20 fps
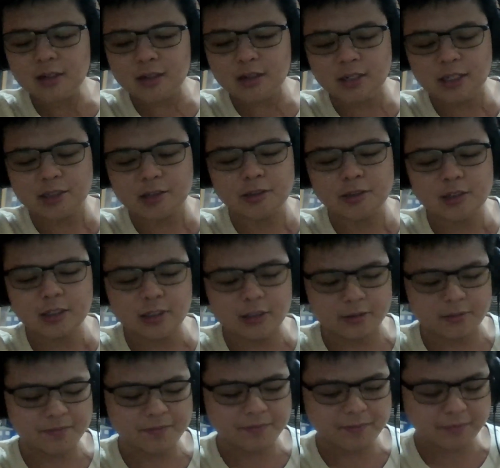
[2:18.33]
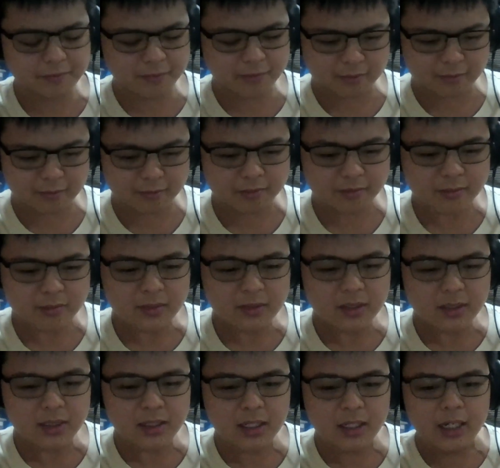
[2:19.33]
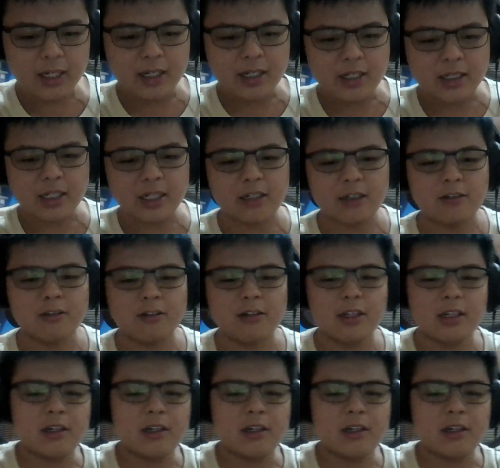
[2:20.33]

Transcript: later on. Now,